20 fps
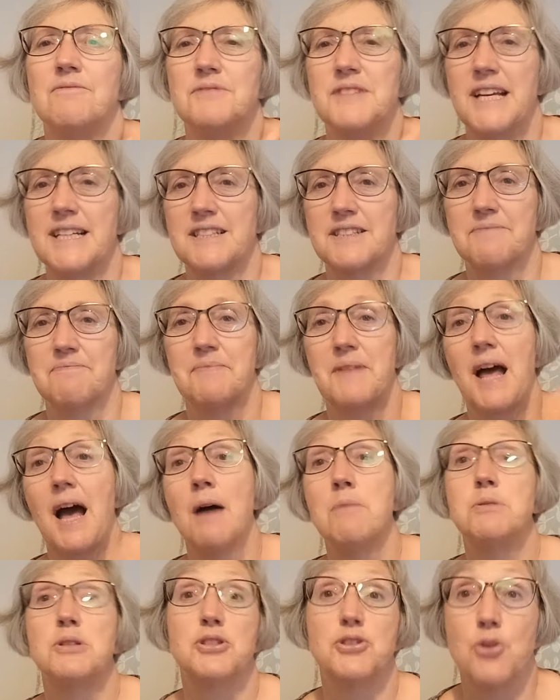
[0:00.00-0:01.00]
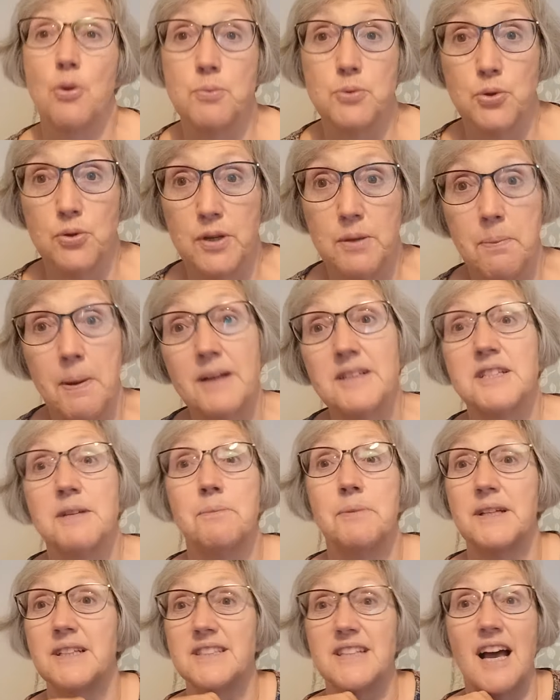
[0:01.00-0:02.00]
yes, I must stop talking about
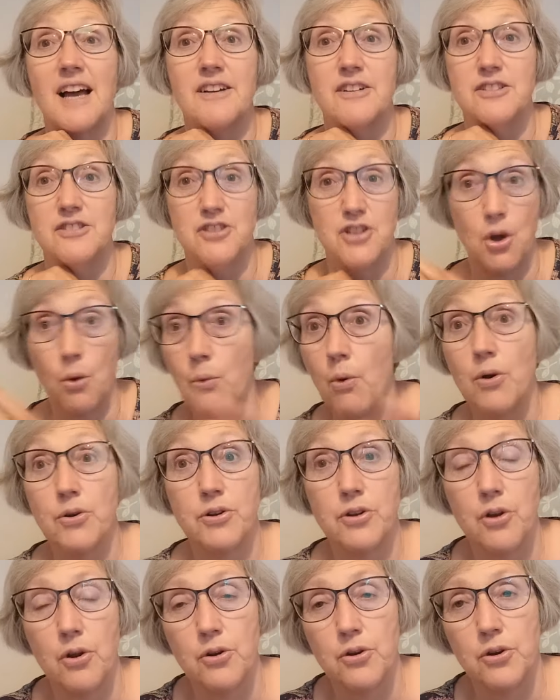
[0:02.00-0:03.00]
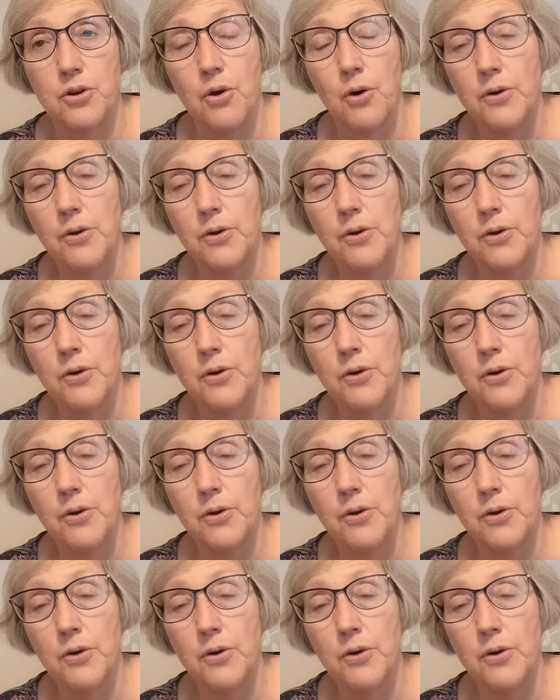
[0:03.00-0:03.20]
it because I could go on and on and